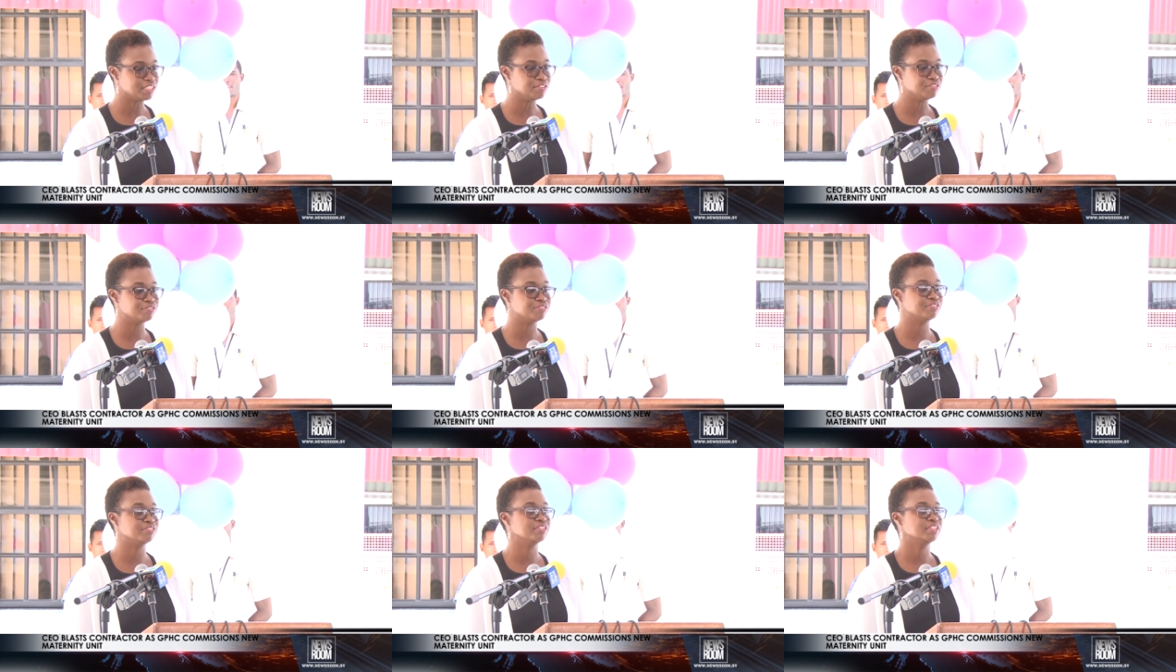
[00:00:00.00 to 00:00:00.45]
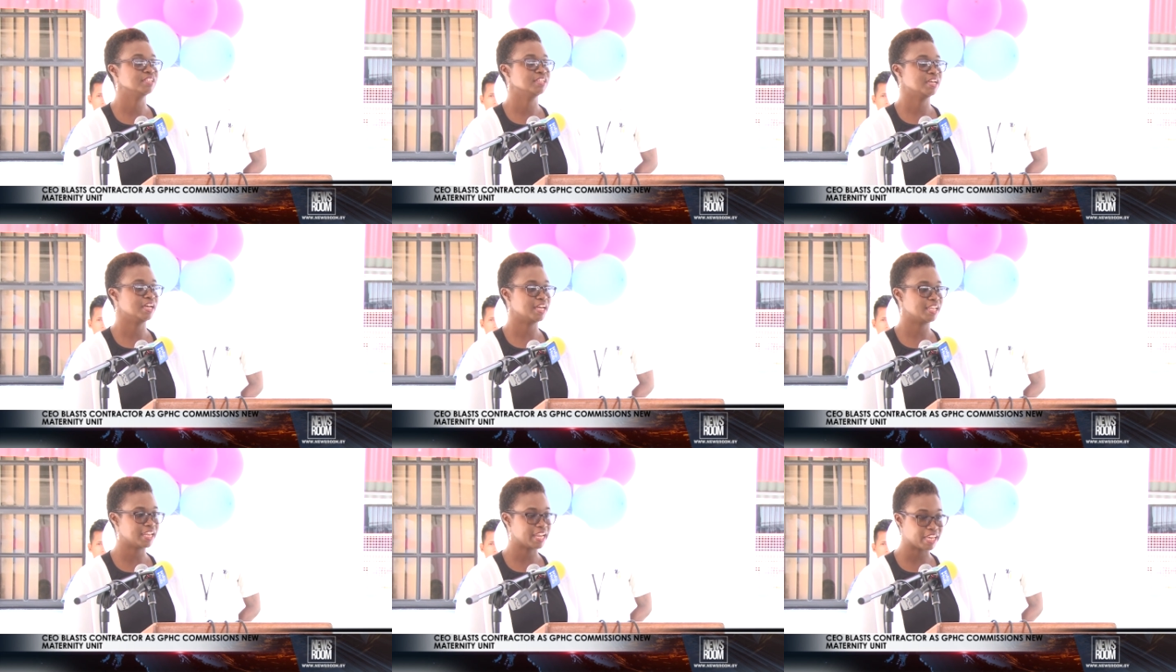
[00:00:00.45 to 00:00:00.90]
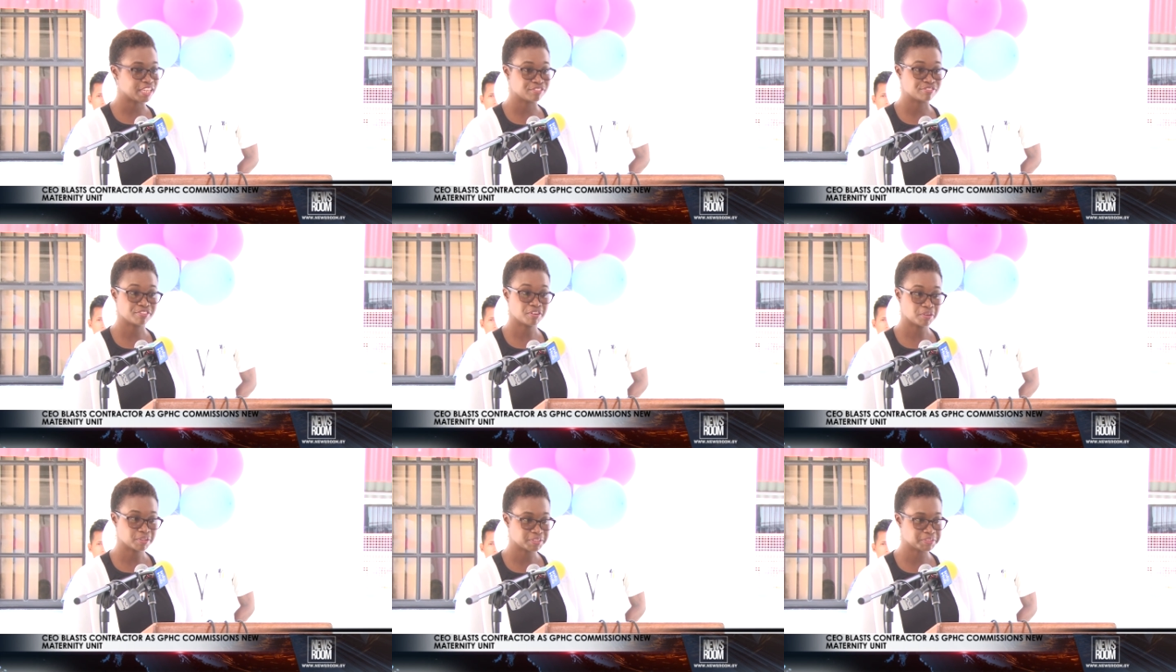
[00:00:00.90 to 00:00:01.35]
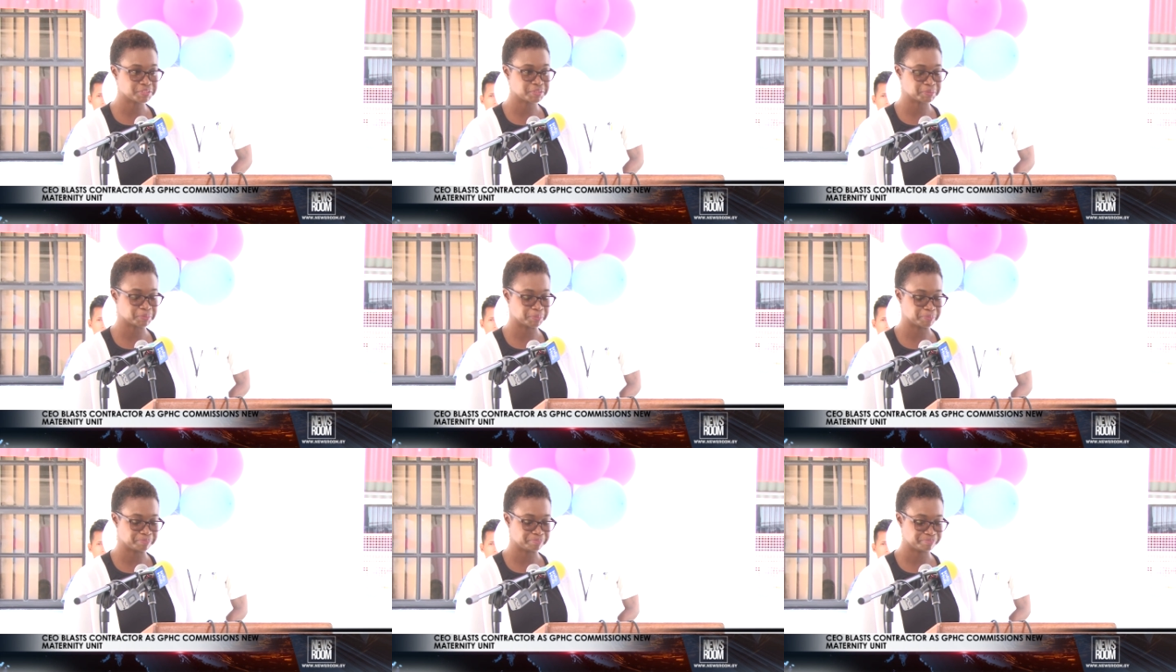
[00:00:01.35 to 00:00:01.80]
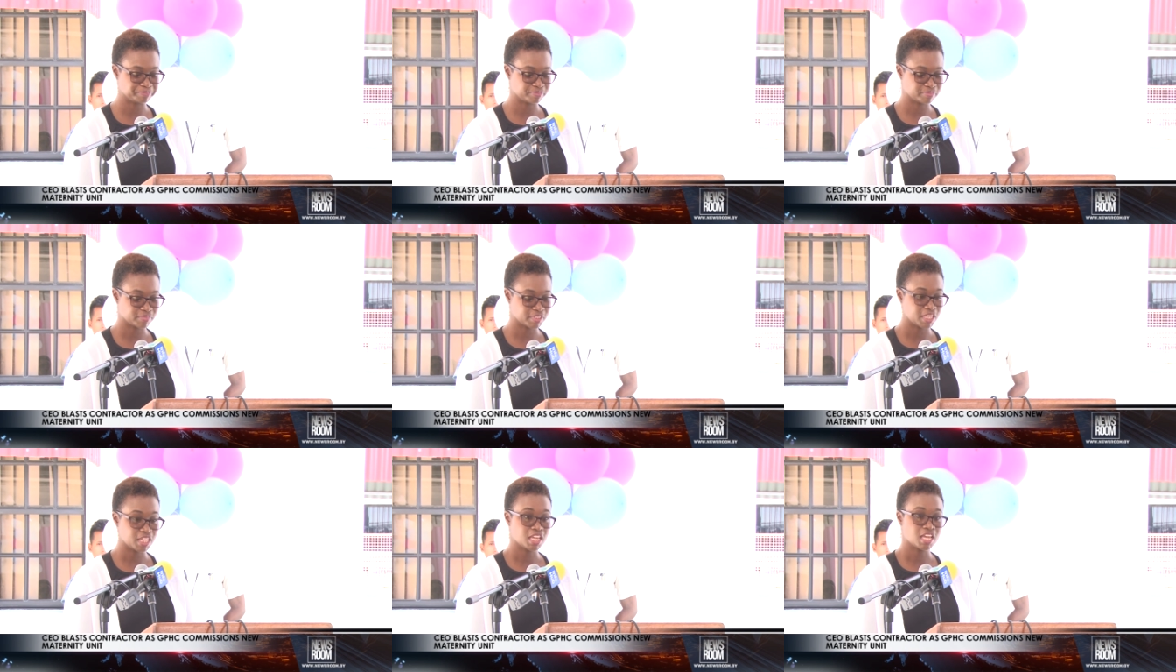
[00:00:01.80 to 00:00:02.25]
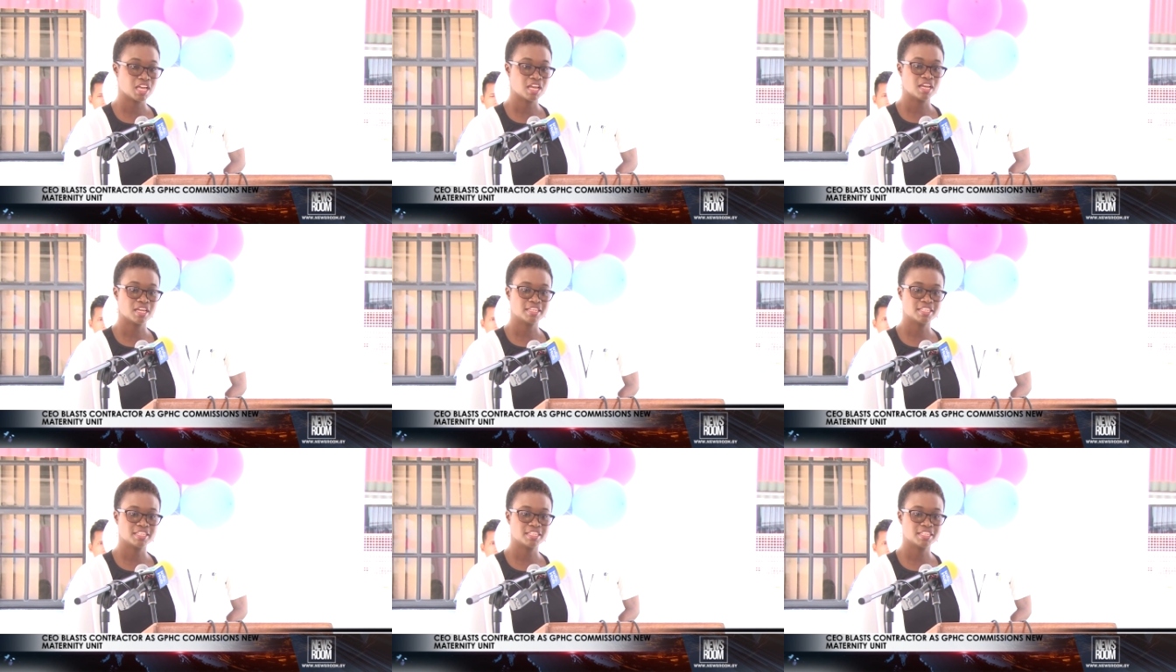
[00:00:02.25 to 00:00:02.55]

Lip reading: is on board to provide additional equipment